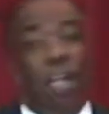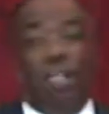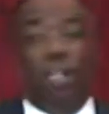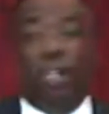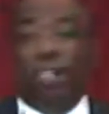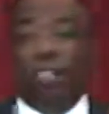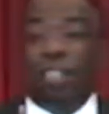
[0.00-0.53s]
and
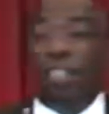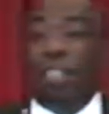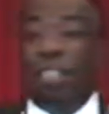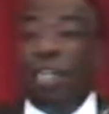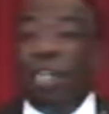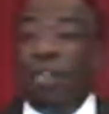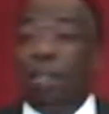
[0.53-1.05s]
said
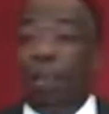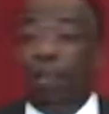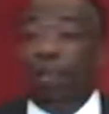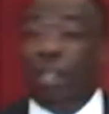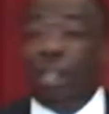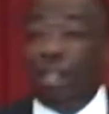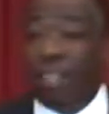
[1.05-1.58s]
she
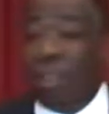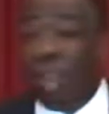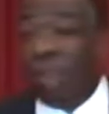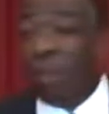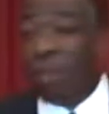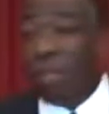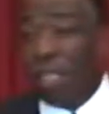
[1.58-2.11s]
thought that the
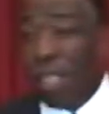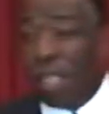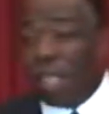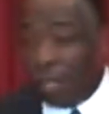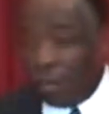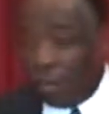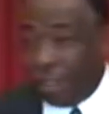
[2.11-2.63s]
daddy would be
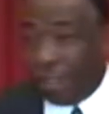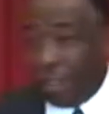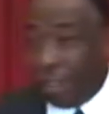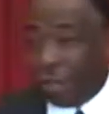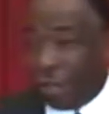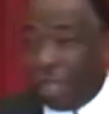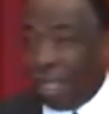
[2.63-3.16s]
kind of
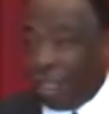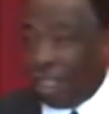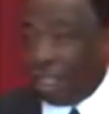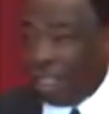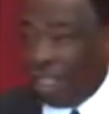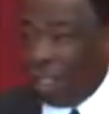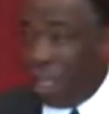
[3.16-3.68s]
upset
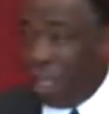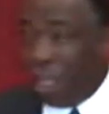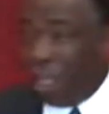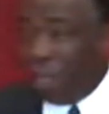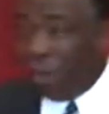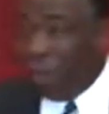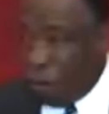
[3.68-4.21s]
that she
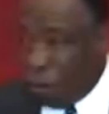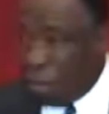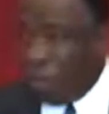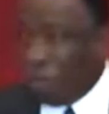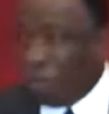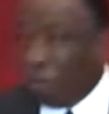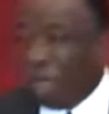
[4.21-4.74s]
woke
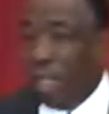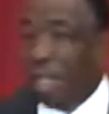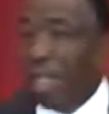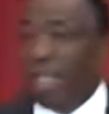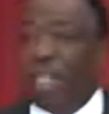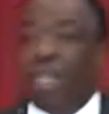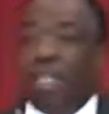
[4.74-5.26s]
him.
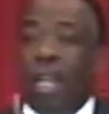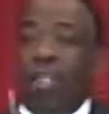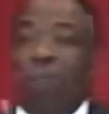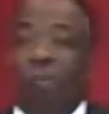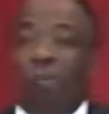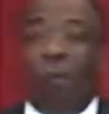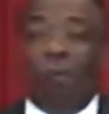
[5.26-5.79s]
So the
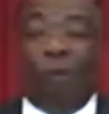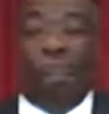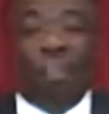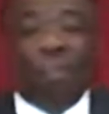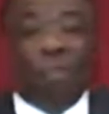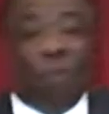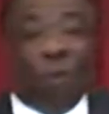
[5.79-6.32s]
next
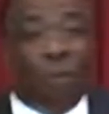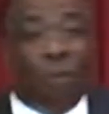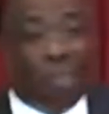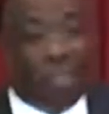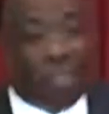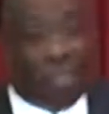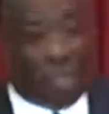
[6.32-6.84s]
morning,
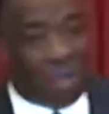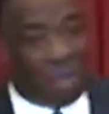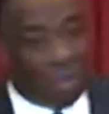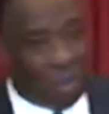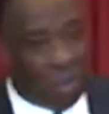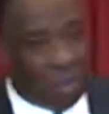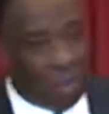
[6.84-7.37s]
Norman said
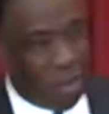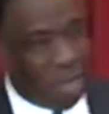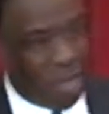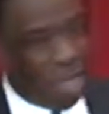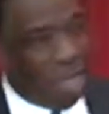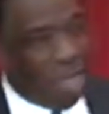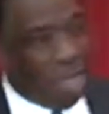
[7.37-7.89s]
to her,
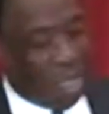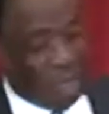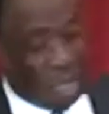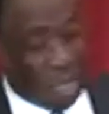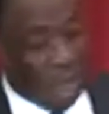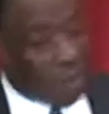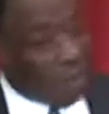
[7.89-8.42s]

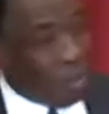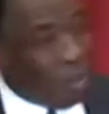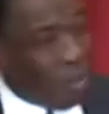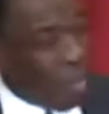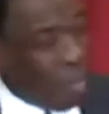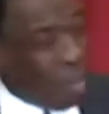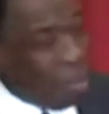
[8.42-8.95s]
said, I want to
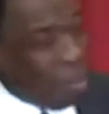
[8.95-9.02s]
thank